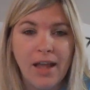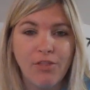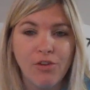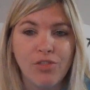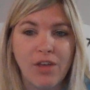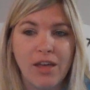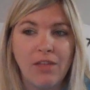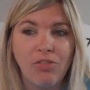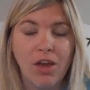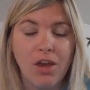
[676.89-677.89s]
and they're
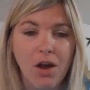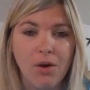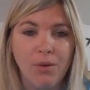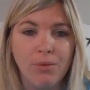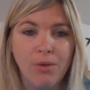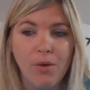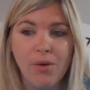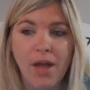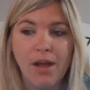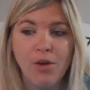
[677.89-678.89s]
thinking like, oh,
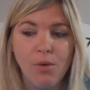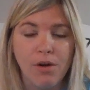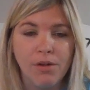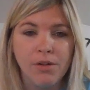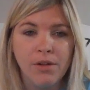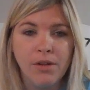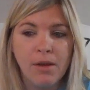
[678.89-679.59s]
okay, cool.